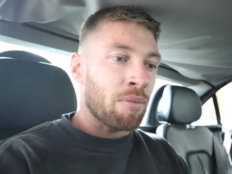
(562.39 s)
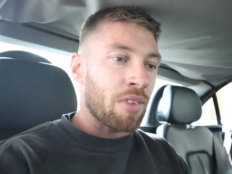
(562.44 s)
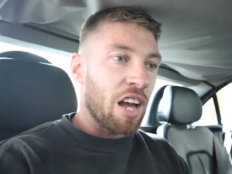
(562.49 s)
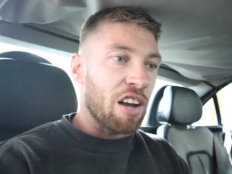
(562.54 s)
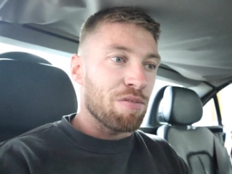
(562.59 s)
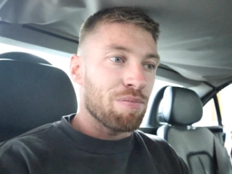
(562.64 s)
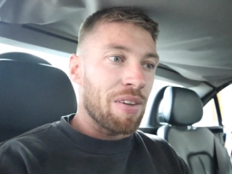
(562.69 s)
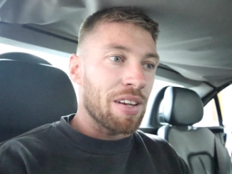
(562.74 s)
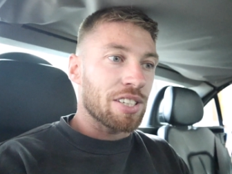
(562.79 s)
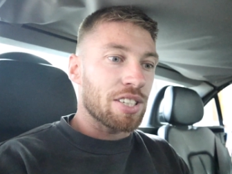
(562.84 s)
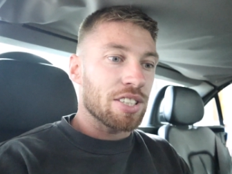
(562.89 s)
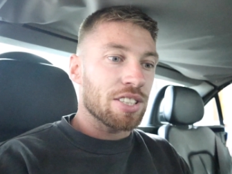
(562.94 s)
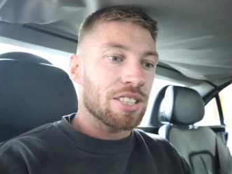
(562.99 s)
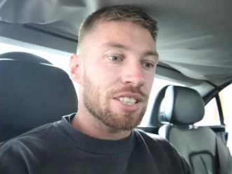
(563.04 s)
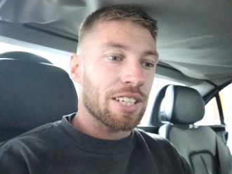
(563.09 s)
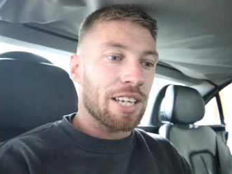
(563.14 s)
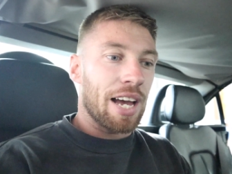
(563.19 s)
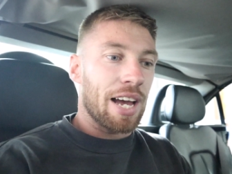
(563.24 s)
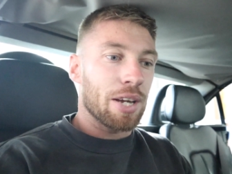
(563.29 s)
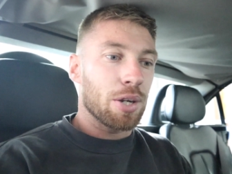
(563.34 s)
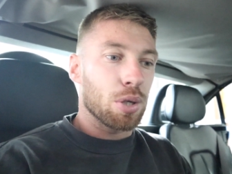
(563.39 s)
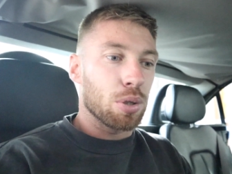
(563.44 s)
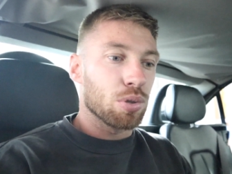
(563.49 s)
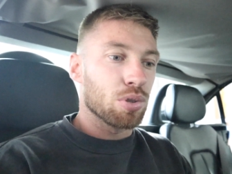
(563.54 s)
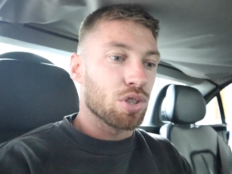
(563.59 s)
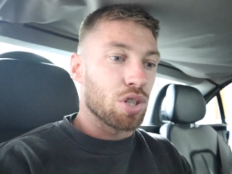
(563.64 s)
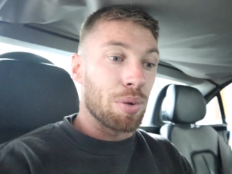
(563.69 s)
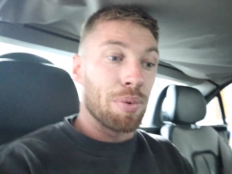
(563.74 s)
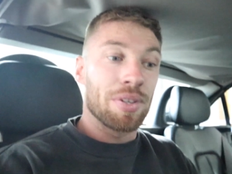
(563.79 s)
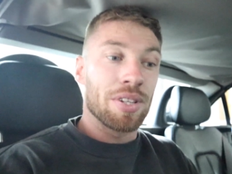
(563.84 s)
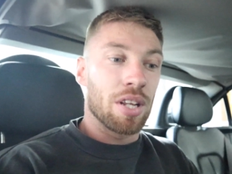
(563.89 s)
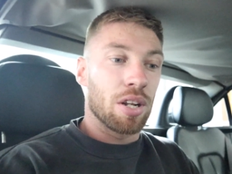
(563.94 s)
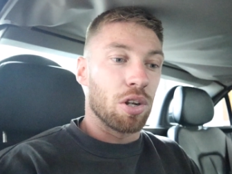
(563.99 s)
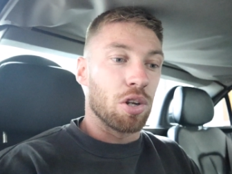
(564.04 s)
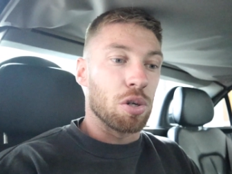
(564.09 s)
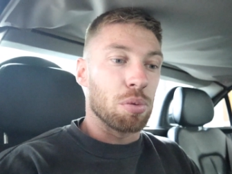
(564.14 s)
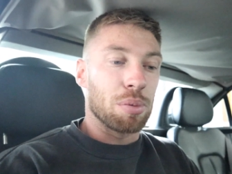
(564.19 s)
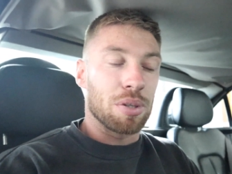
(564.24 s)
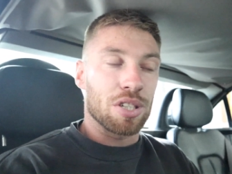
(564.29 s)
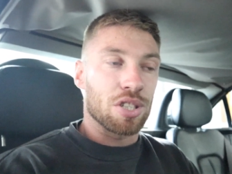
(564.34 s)
I've messaged the guy who's doing the
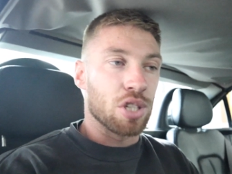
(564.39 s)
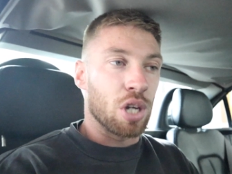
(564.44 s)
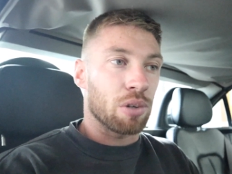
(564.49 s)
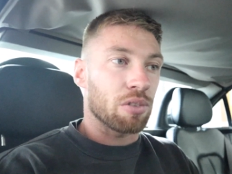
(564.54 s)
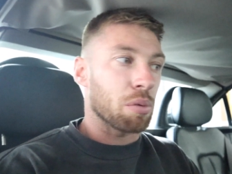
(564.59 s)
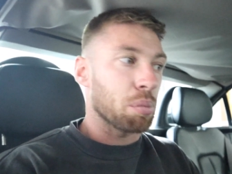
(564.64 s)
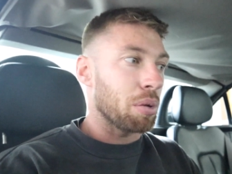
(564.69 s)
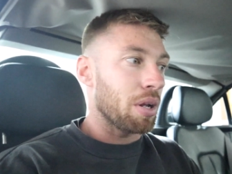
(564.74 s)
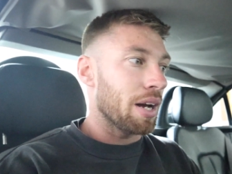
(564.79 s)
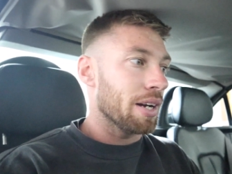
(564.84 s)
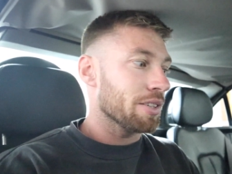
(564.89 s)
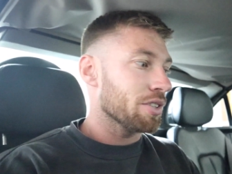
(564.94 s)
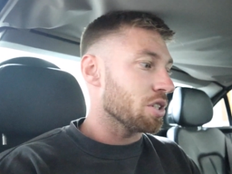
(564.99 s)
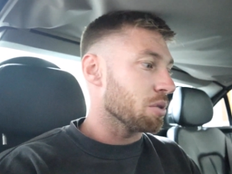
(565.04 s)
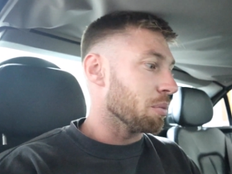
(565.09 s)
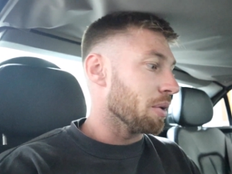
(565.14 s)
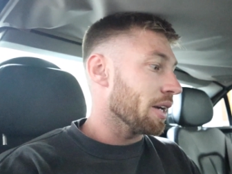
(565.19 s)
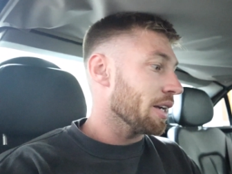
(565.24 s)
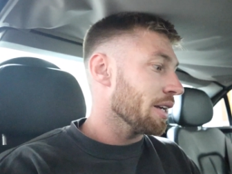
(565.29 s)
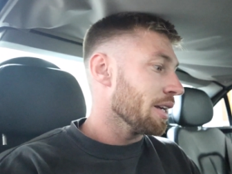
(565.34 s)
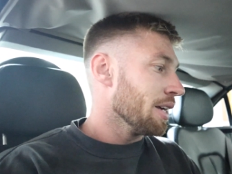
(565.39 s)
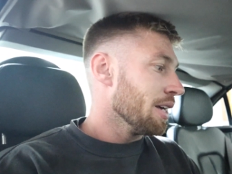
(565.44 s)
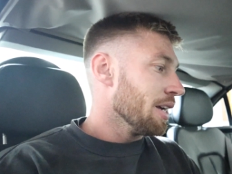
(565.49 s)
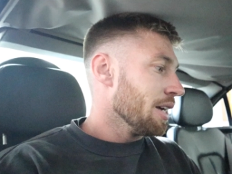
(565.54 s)
loom, but he's not replied to me.